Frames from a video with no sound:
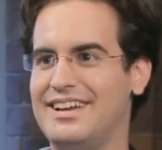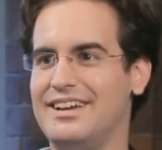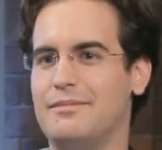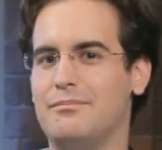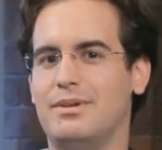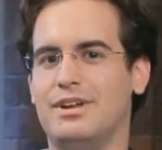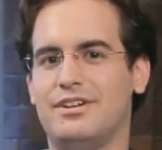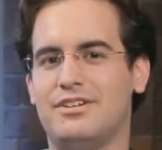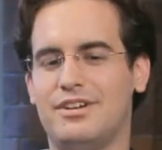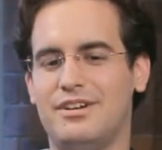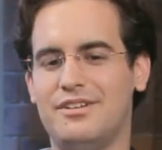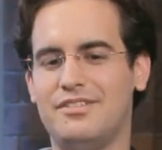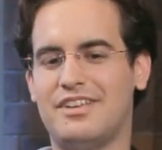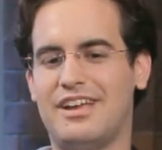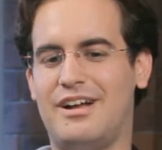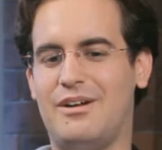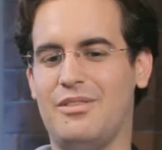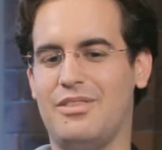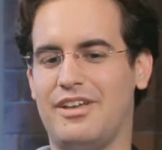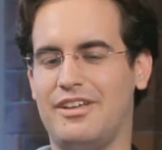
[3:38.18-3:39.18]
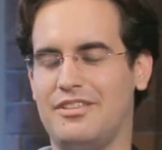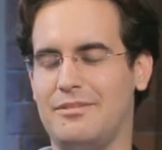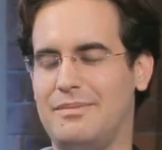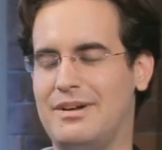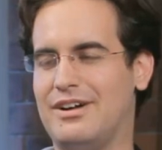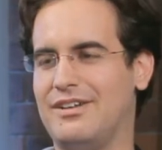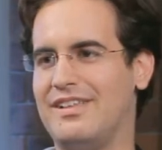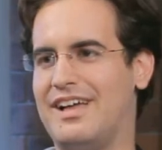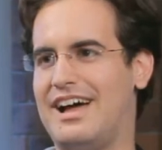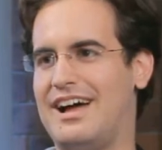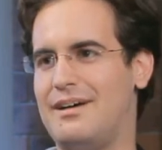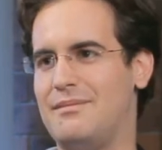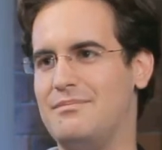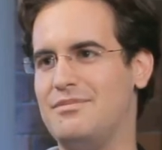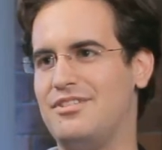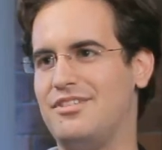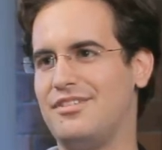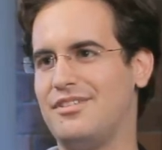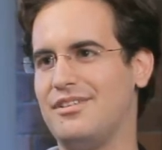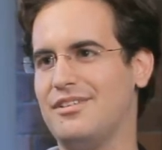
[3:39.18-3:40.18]
But it turns out that the Bell
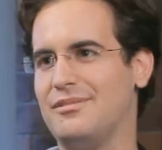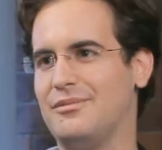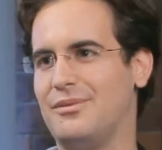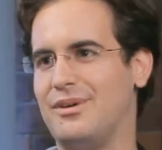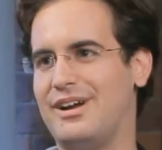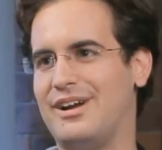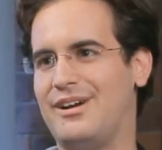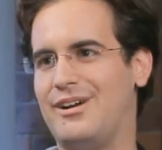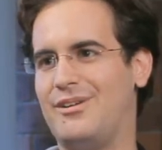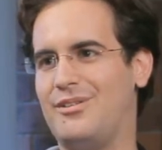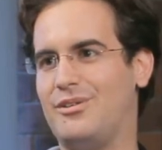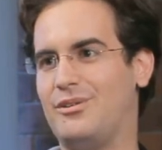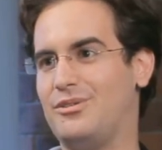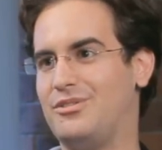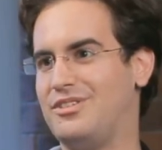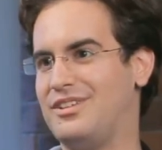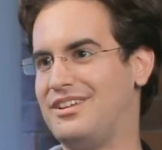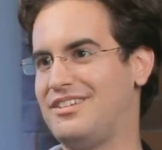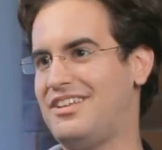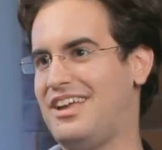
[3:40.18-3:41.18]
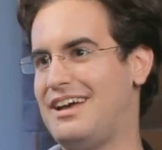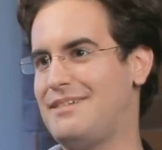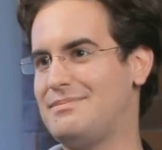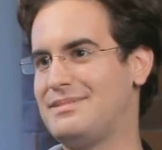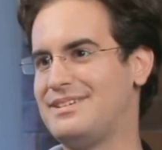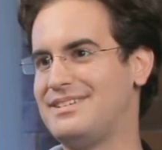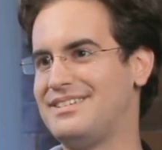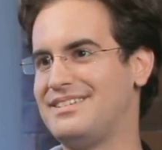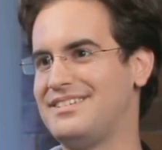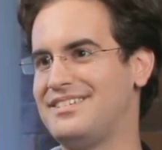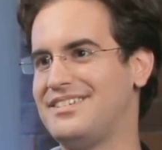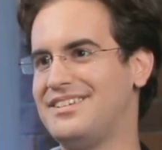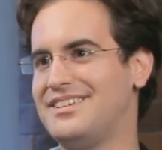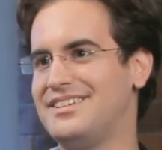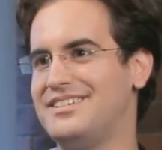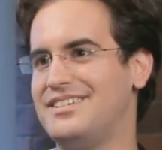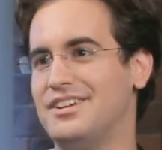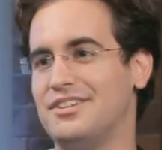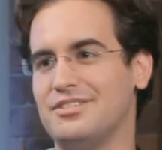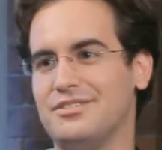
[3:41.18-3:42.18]
Labs, where those things happened,
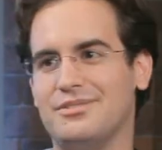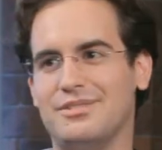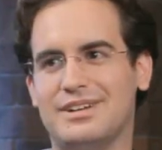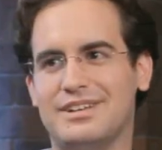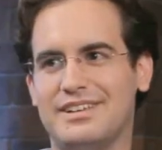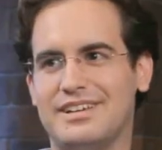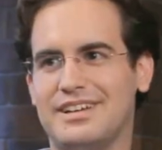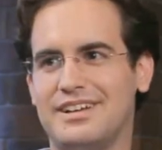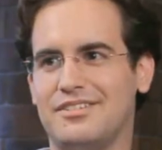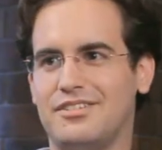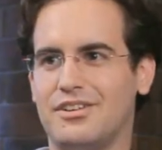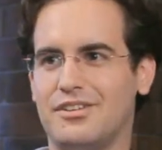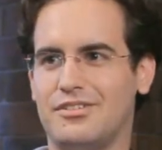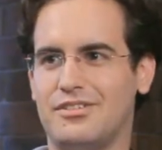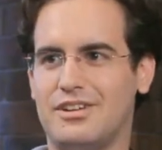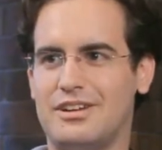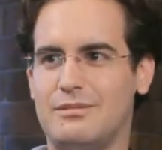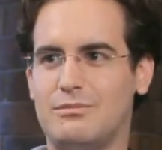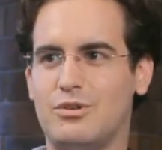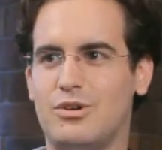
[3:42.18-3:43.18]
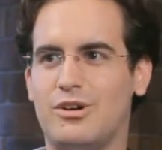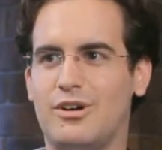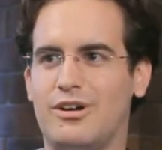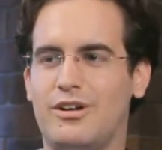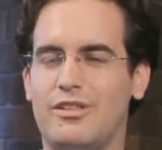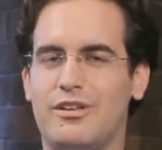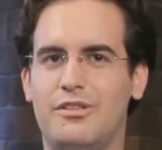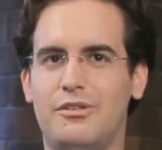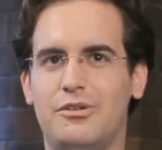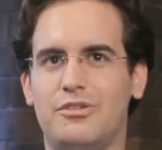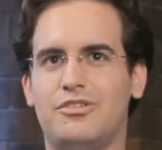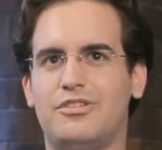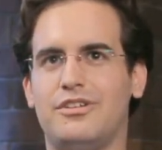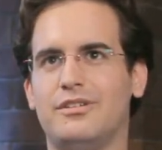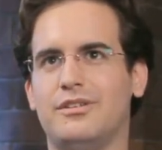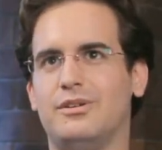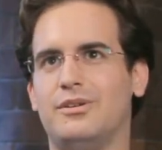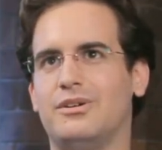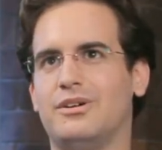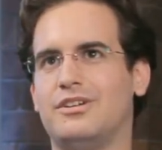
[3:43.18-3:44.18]
doesn't really exist anymore. Although there's
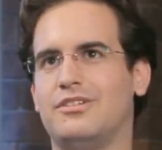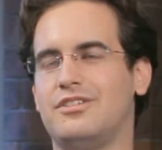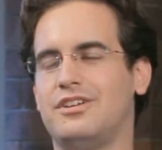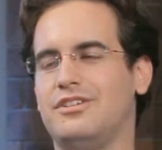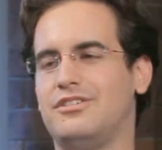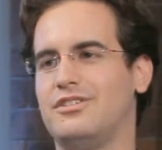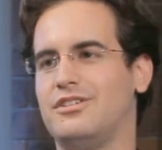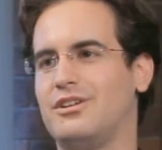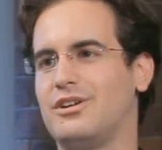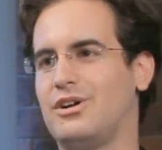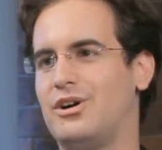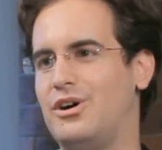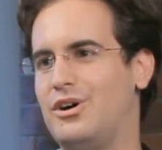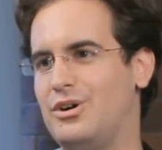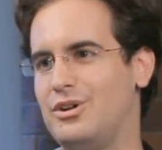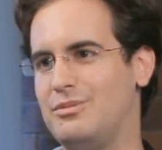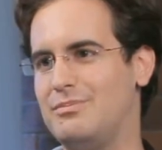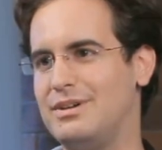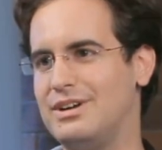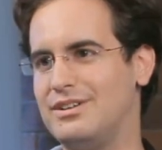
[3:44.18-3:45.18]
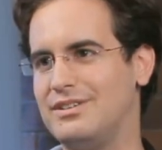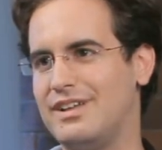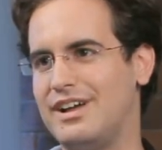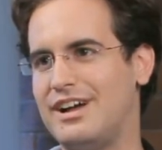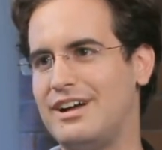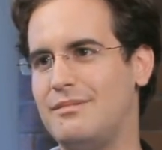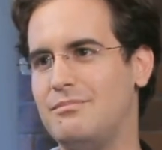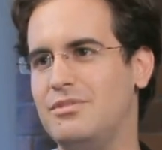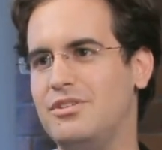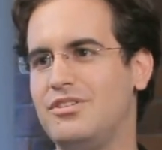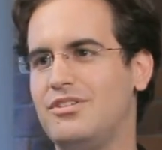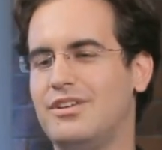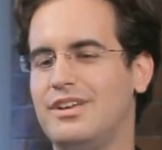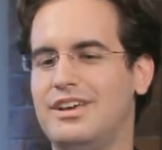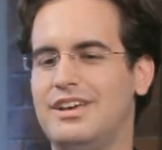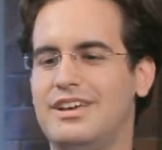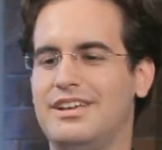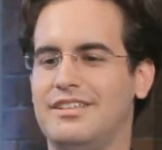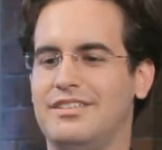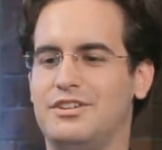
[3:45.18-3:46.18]
still an organization called Bell Labs,
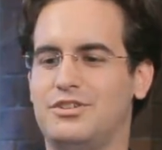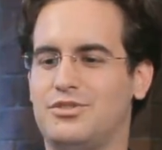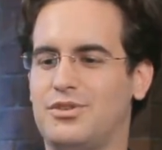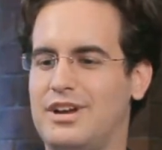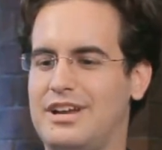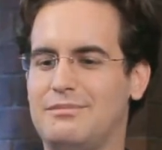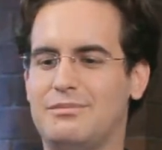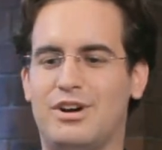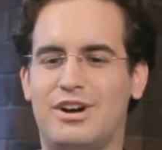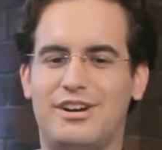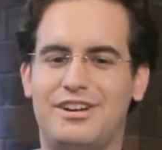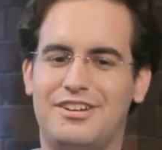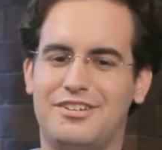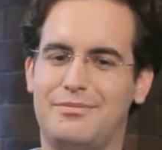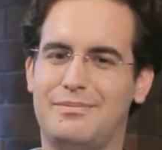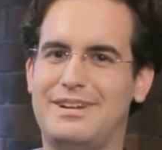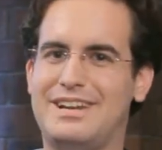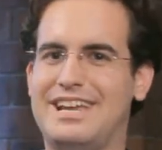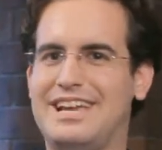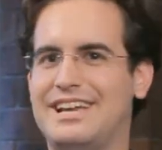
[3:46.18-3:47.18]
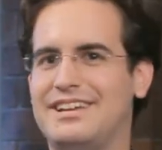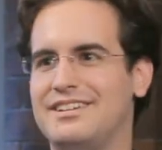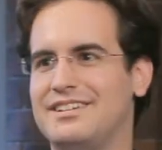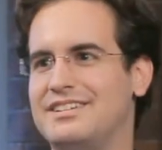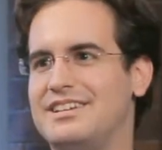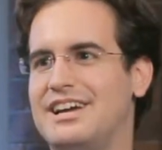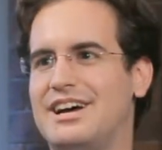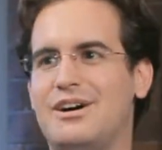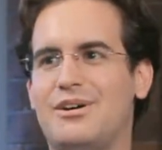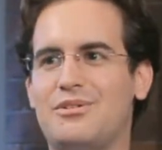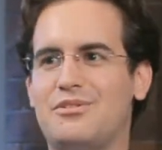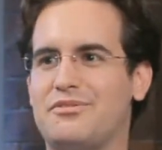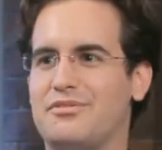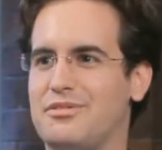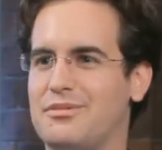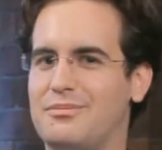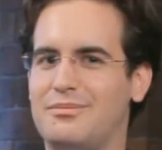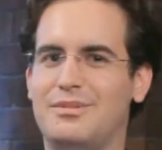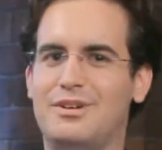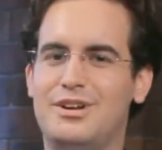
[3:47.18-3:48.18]
the trademark has been handed down
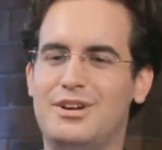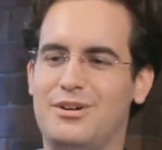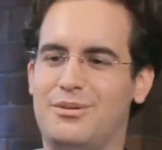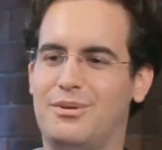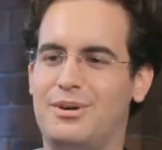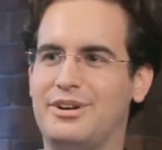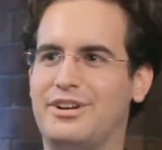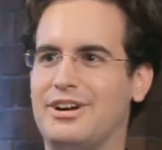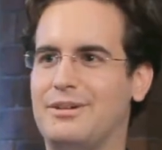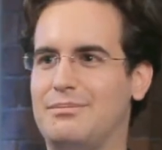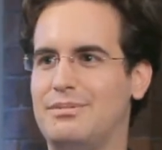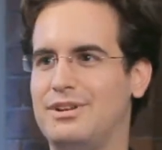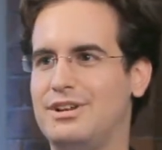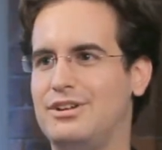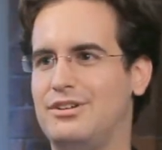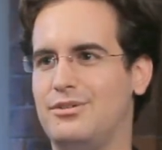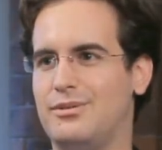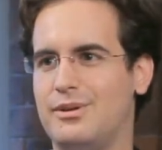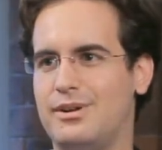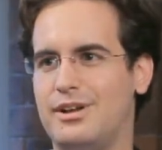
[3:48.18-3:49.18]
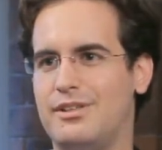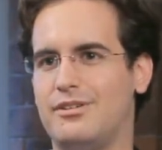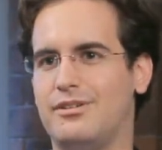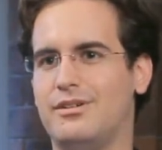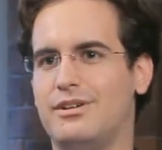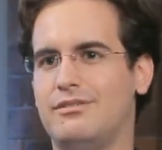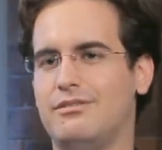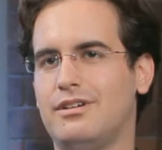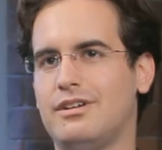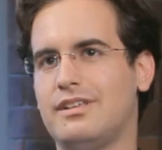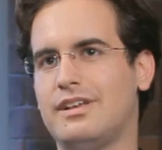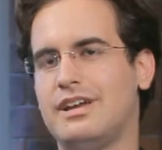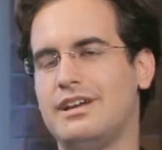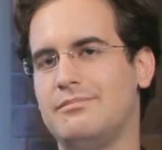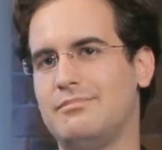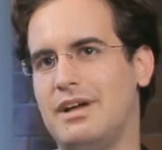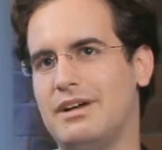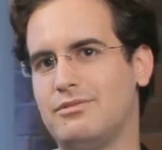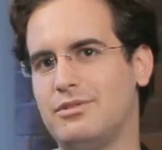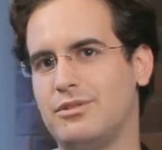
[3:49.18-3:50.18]
from one company to another. And
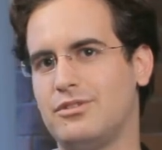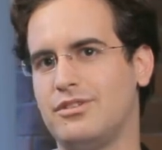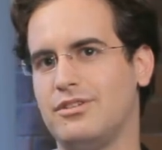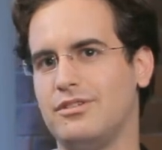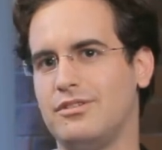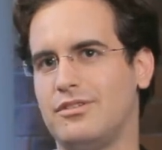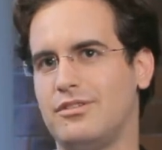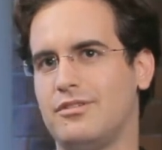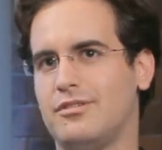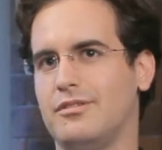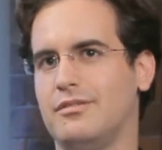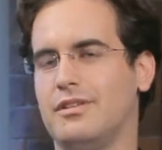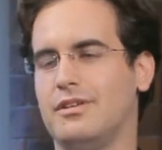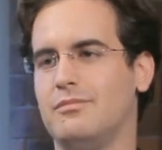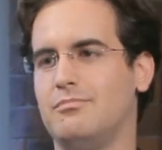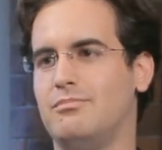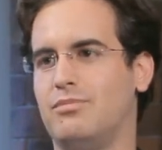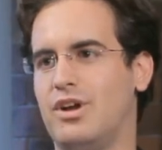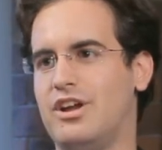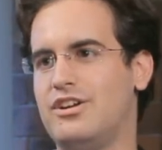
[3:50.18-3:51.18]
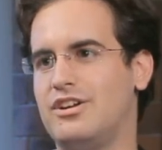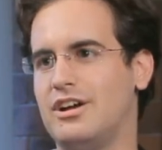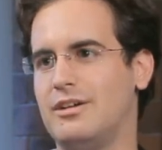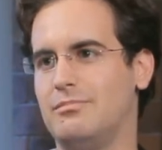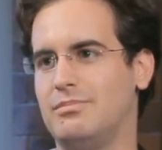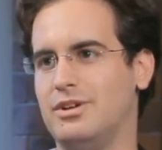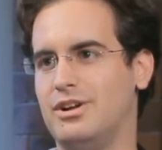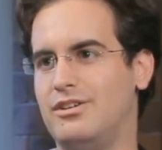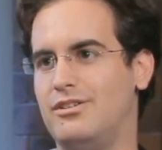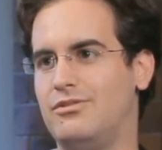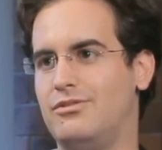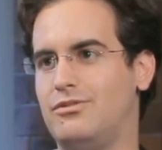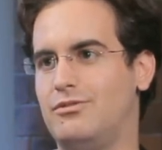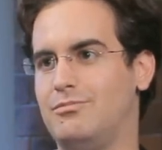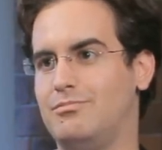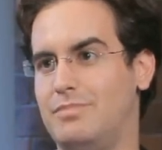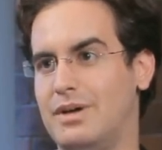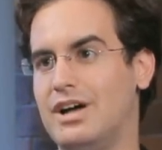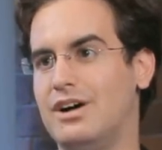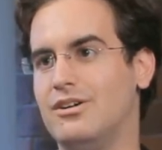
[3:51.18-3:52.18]
really, ever since the breakup of
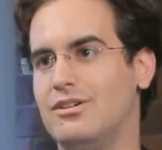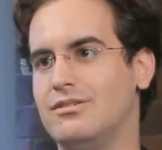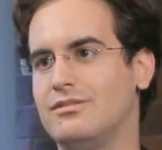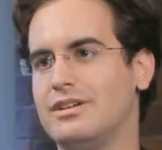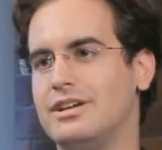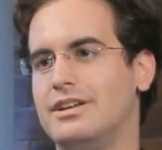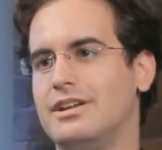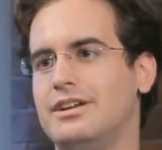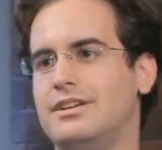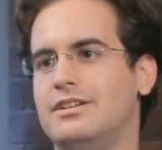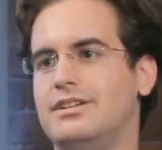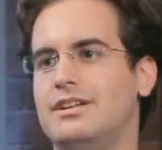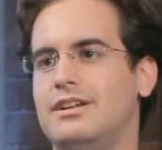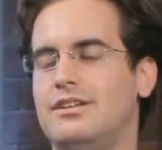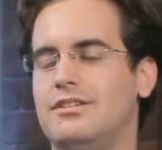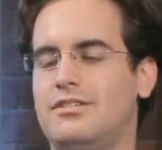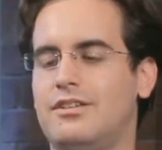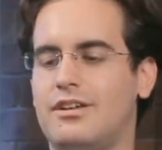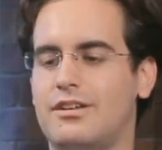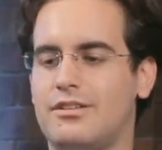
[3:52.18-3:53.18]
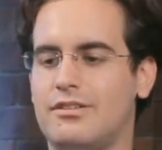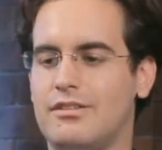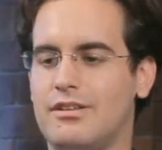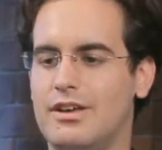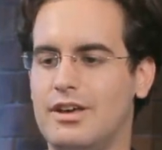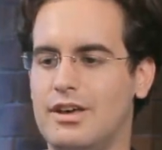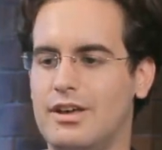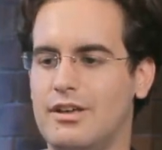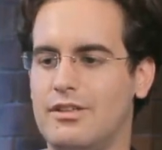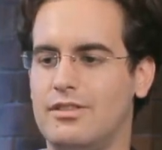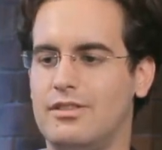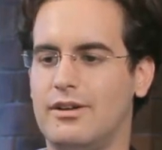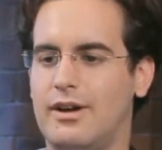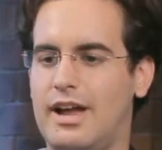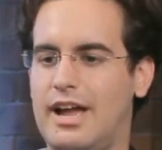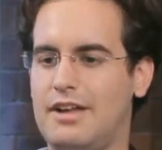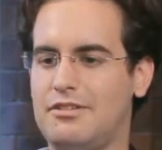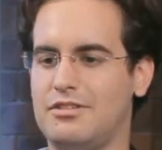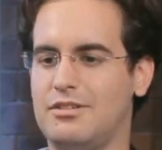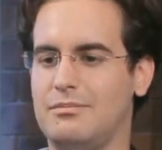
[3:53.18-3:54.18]
Bell in 1986, there
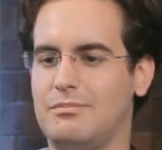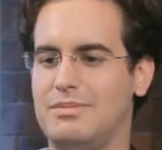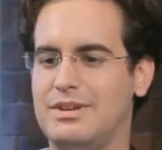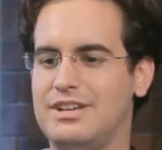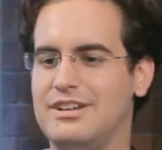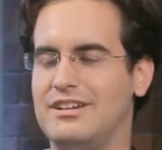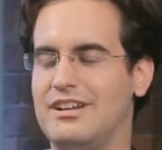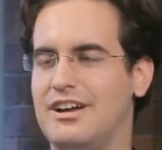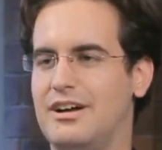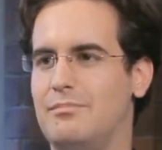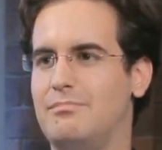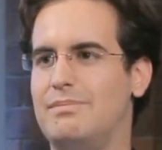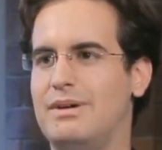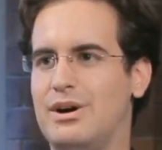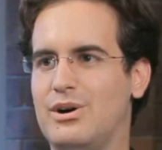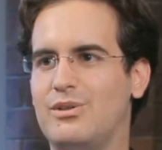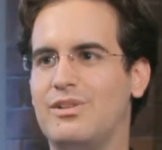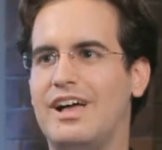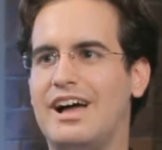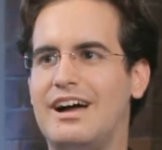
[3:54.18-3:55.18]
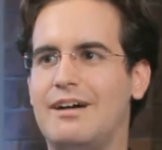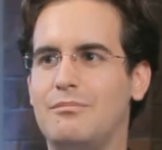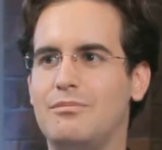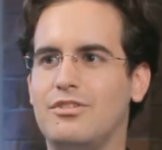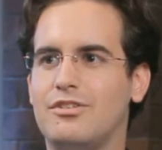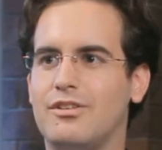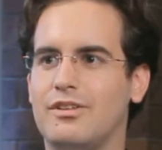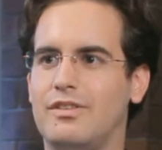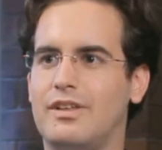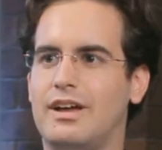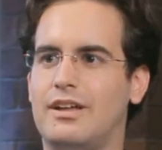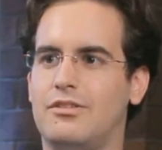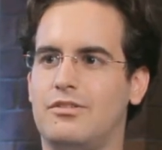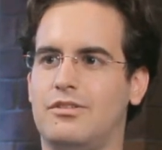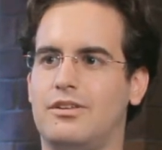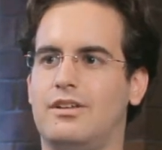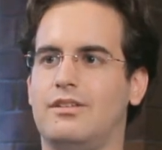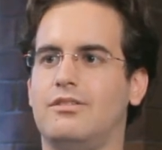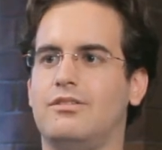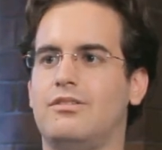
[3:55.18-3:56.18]
hasn't been a Bell Labs in that
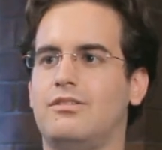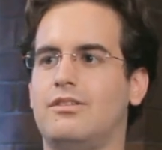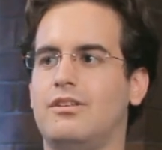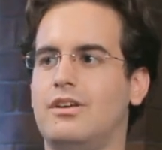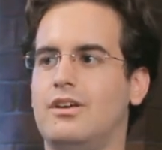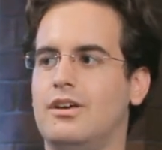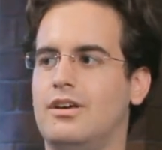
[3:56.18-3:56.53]
sense.